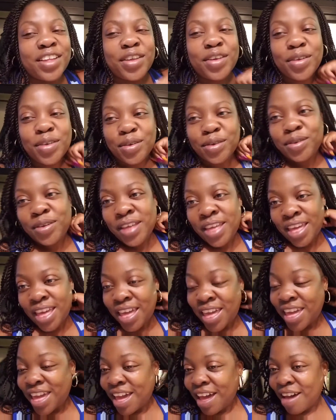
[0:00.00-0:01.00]
so,
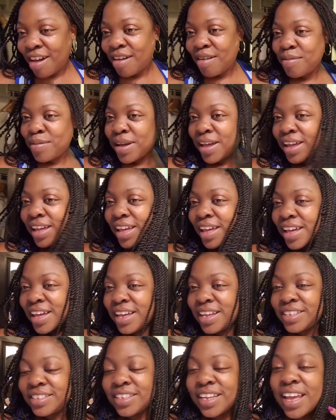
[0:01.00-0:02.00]
oh my
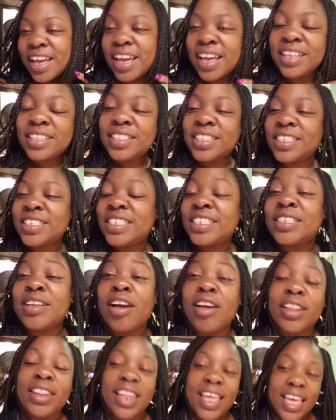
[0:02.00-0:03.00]
gosh, guys, this is
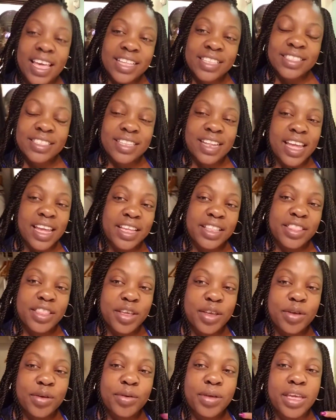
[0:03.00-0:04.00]
our last night
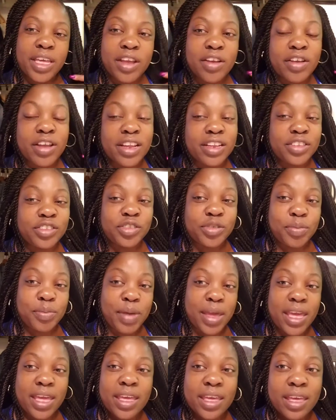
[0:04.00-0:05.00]
though here in
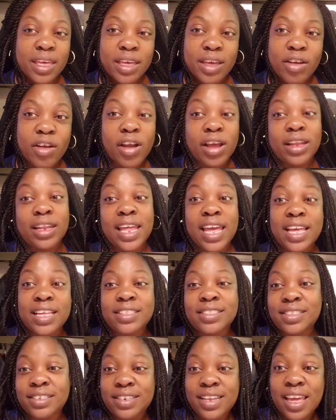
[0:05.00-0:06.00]
Jamaica, our
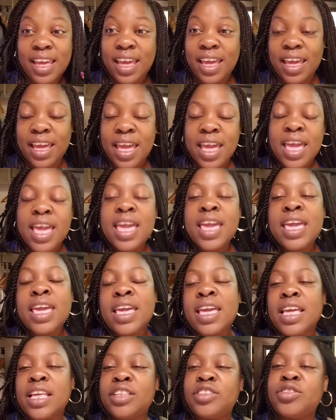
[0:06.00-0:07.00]
last day
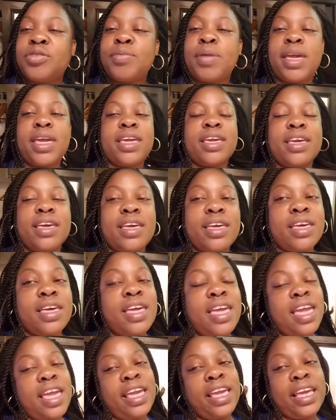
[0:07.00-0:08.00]
in
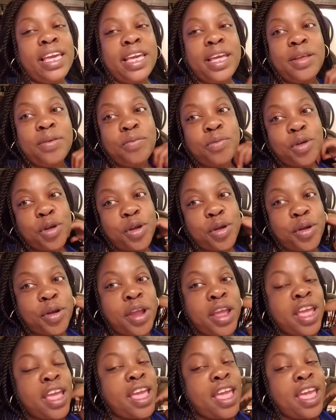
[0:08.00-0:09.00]
Jamaica, and
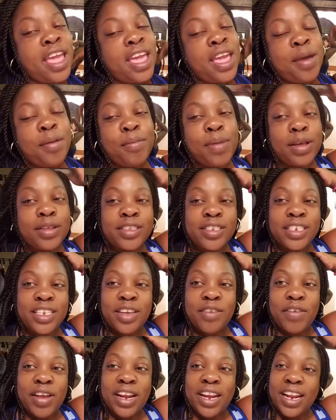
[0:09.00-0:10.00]
we're about to
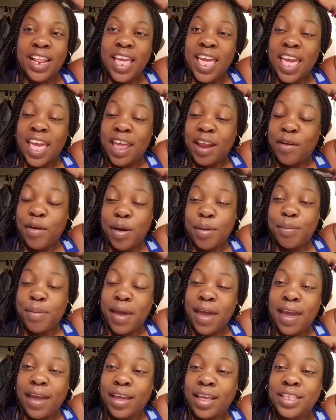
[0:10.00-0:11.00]
get ready to head on
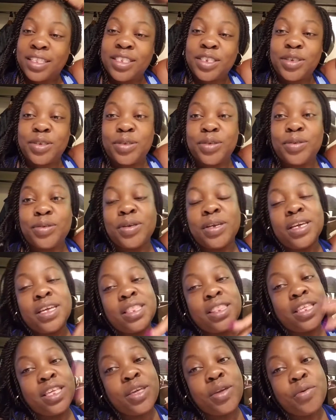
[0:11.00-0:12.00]
back
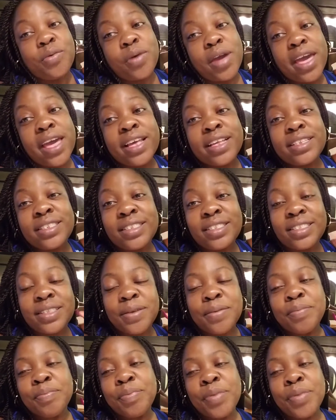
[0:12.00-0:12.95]
to the U.S.